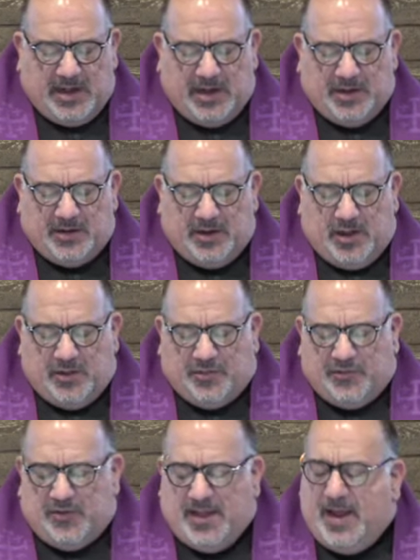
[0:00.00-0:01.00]
And
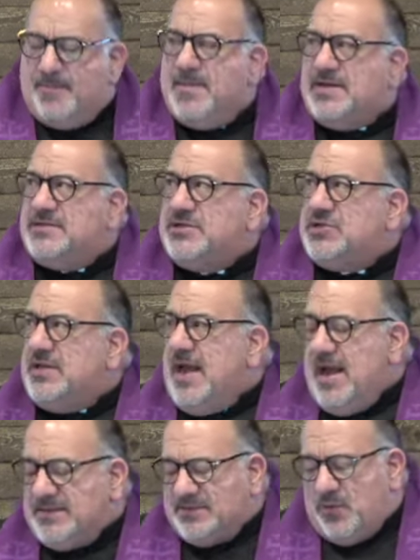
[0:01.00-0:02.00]
through that message
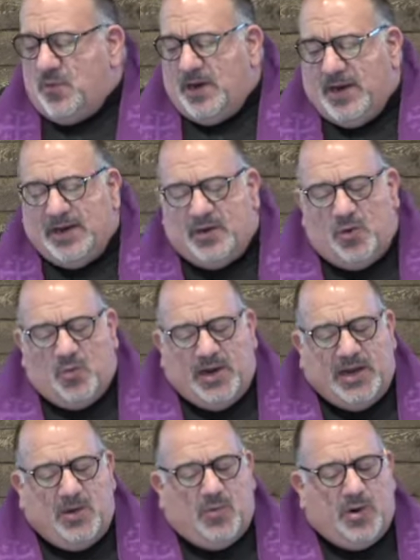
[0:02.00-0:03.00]
last week,
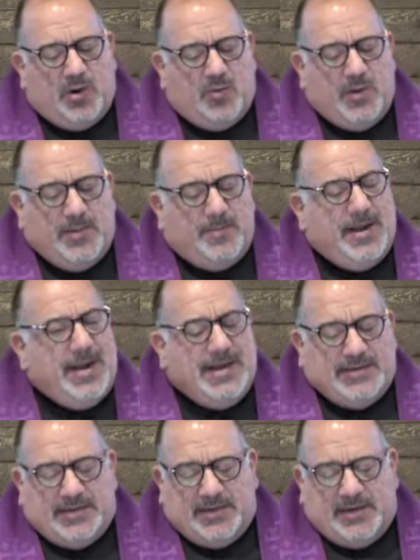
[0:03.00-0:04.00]
we were
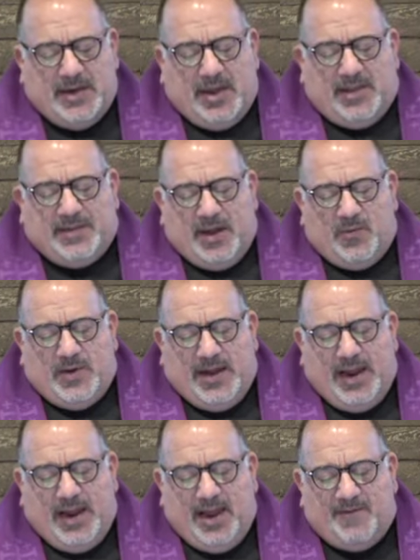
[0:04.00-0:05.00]
reminded that we
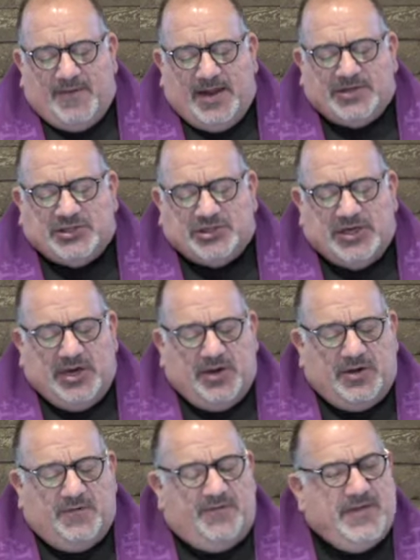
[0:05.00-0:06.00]
have a
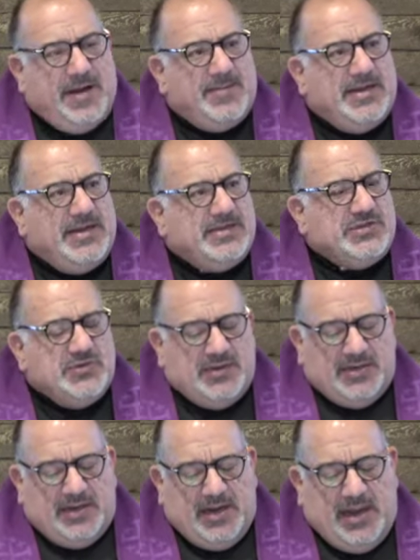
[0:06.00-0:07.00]
shared family
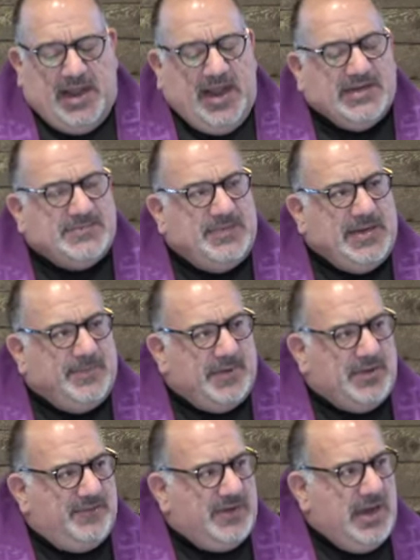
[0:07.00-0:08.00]
history as
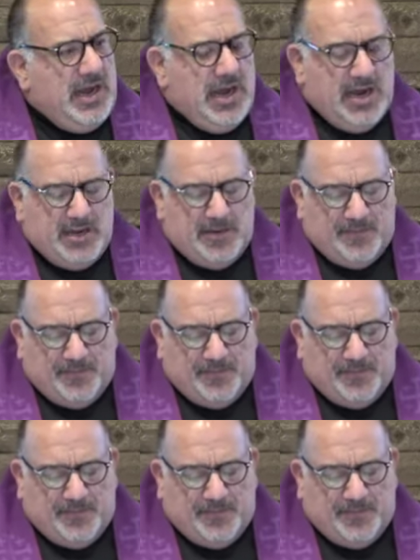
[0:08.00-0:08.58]
people of God.